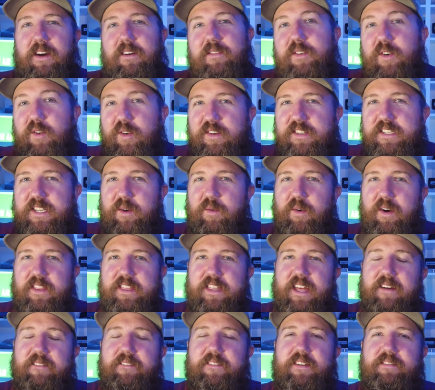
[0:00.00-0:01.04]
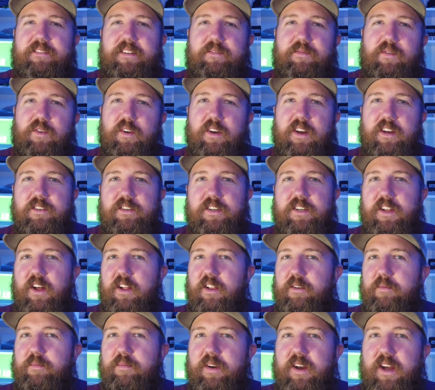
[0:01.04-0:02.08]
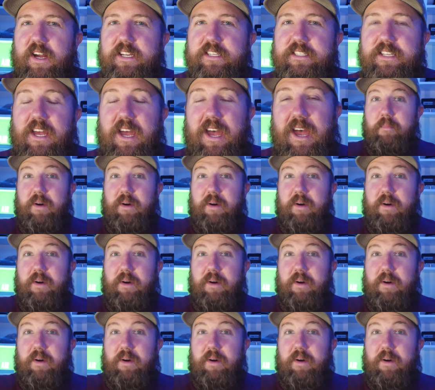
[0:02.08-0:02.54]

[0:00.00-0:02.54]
Of course, I want that $5,400 price,